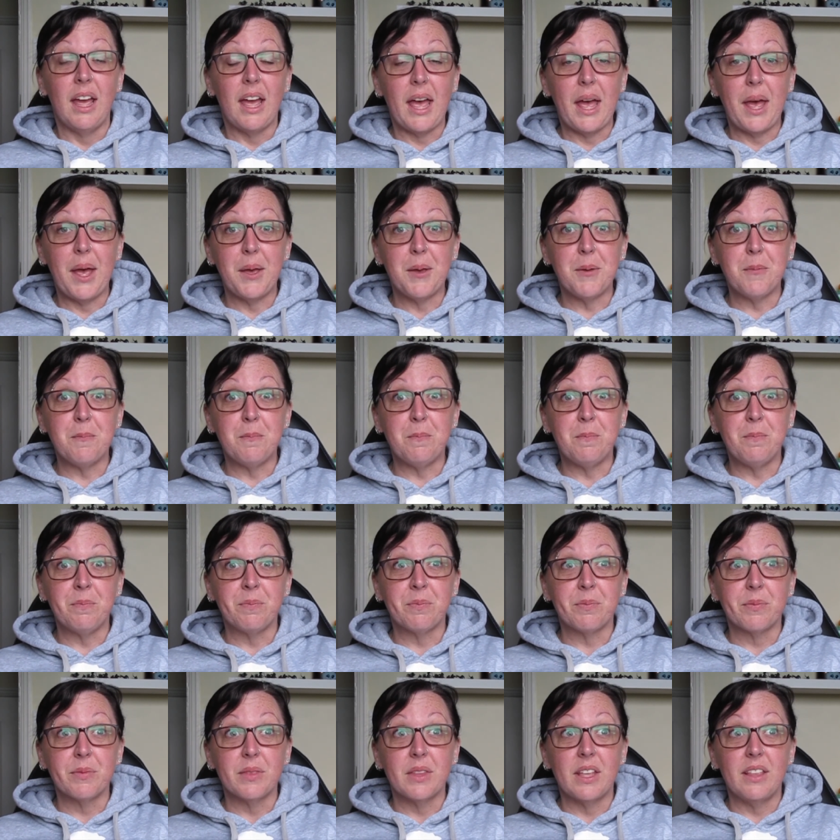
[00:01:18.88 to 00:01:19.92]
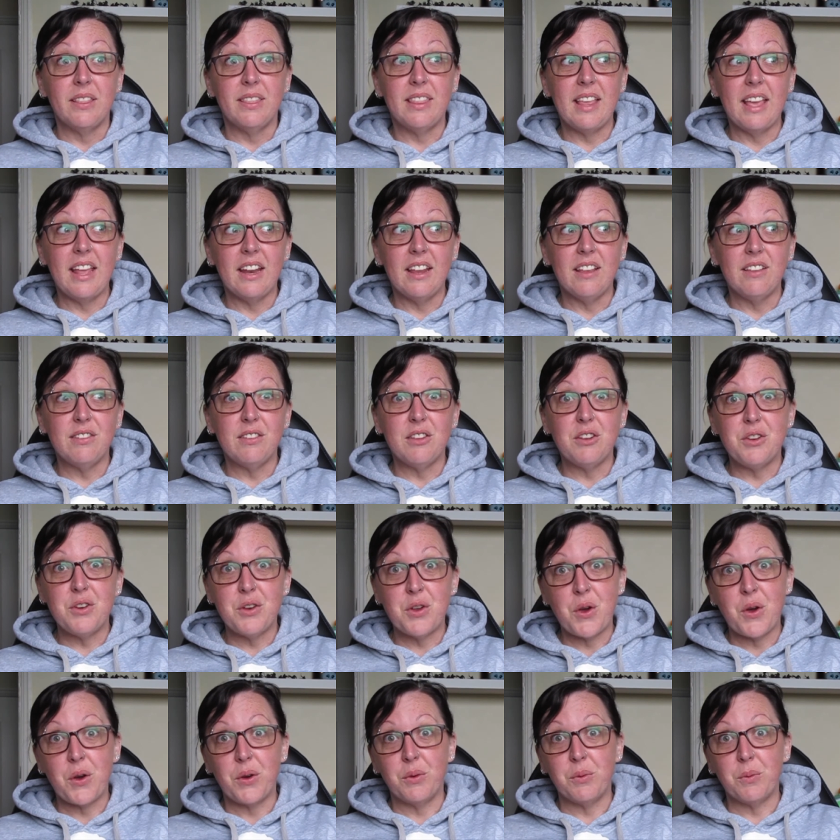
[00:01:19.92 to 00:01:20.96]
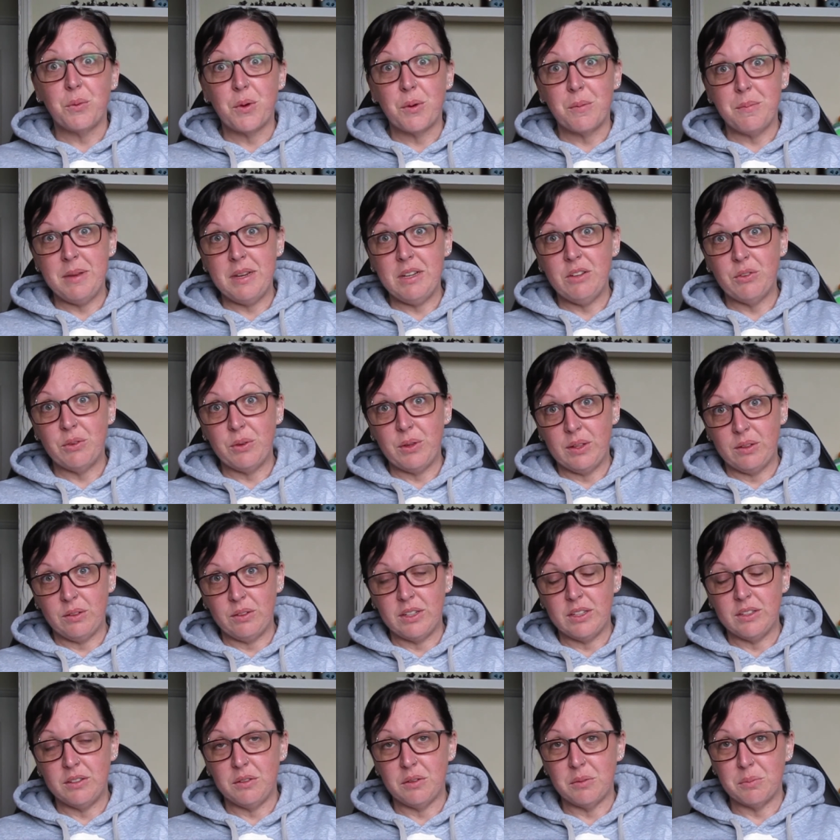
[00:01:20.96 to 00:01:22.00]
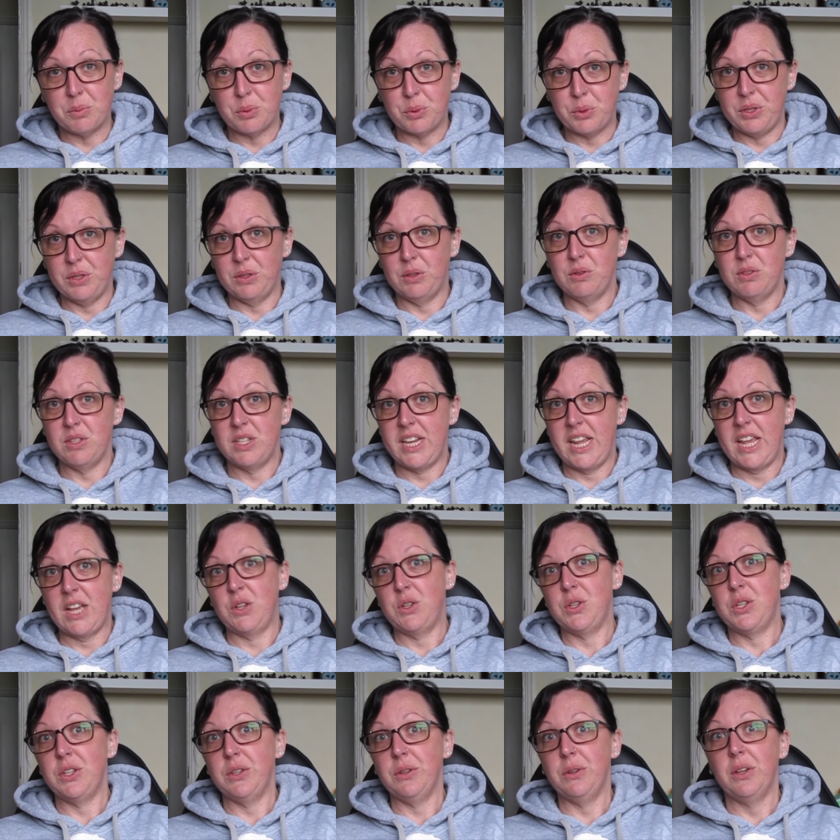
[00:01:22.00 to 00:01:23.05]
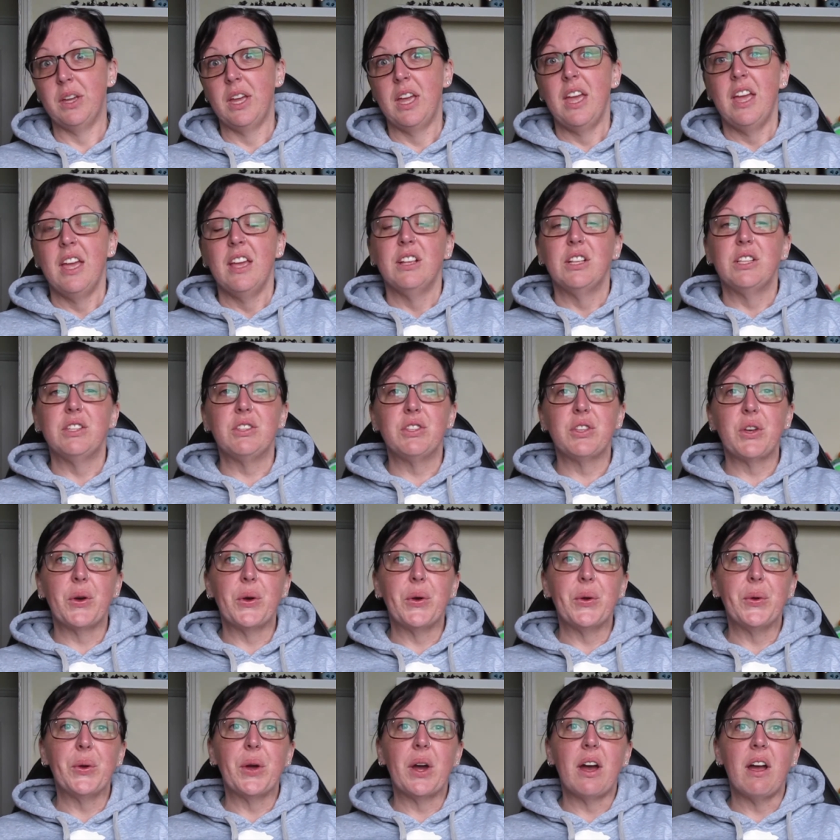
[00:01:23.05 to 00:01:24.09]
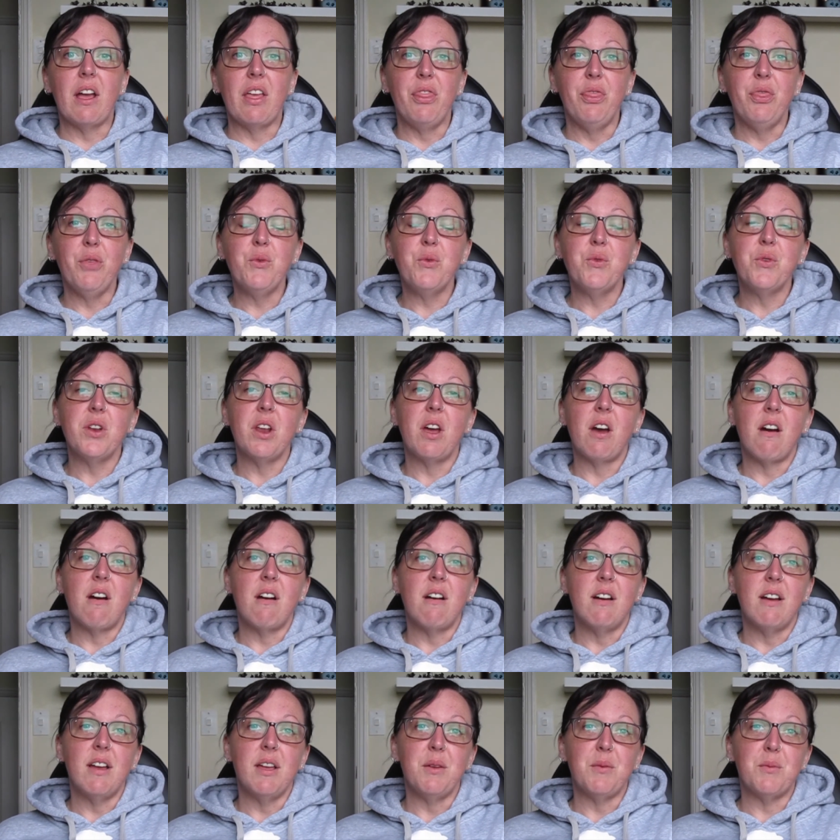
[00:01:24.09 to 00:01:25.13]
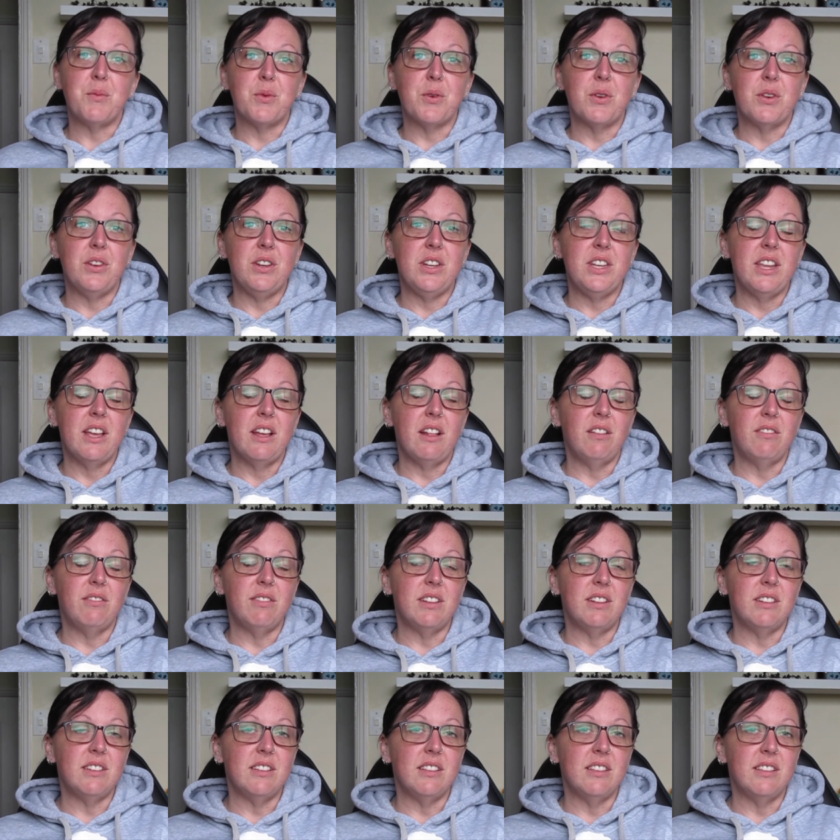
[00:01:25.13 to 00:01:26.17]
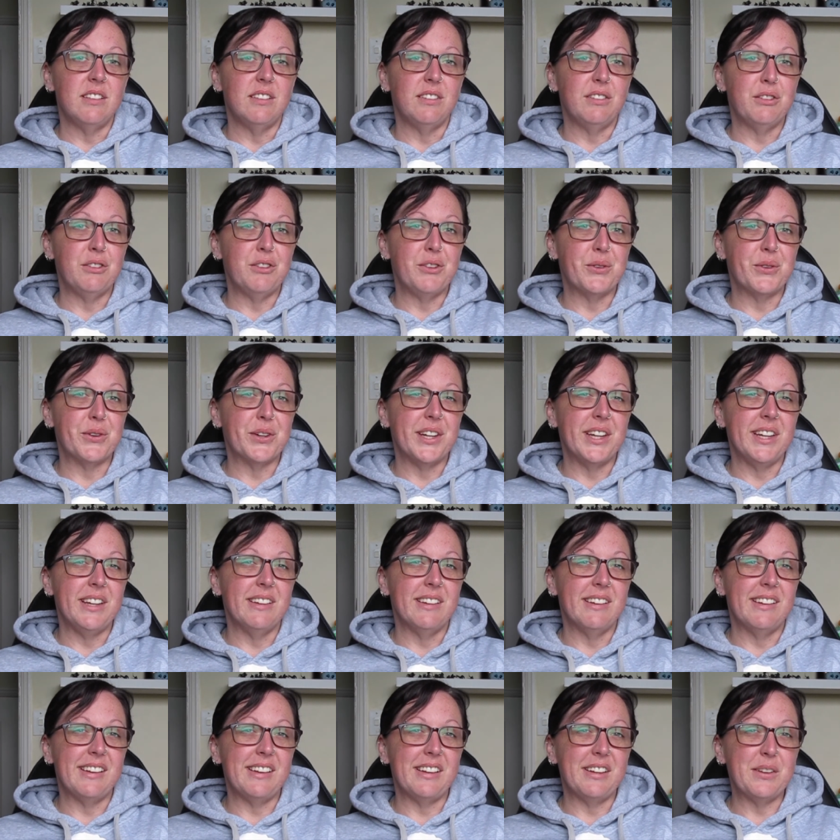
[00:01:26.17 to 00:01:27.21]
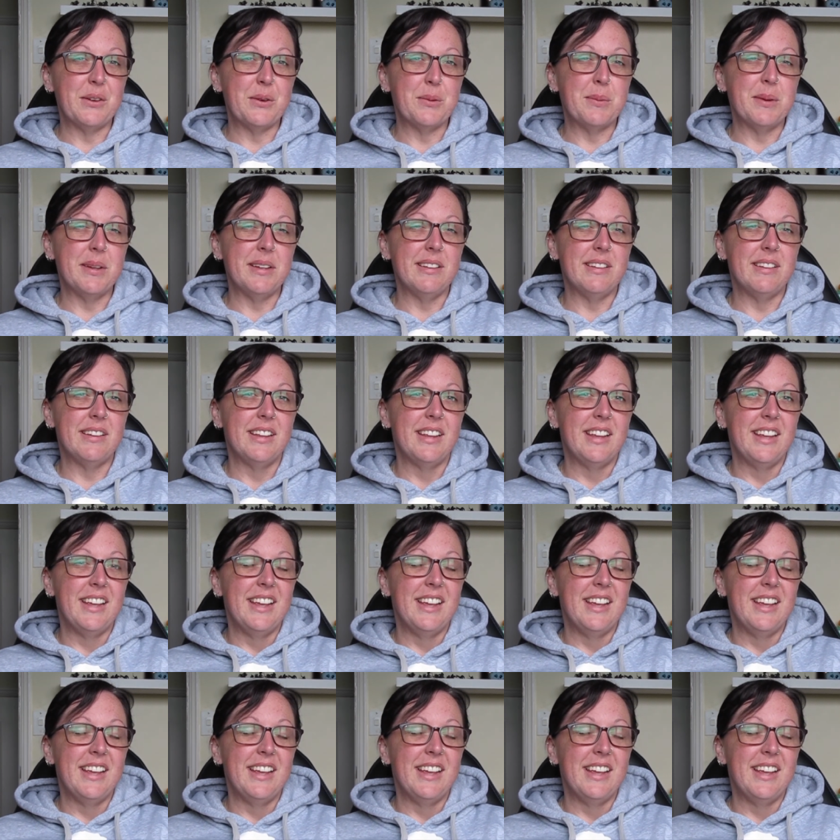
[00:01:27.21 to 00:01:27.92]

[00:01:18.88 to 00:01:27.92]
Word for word: Um, that is not what mental illness boils down to. So I thought I would delve into this story a little bit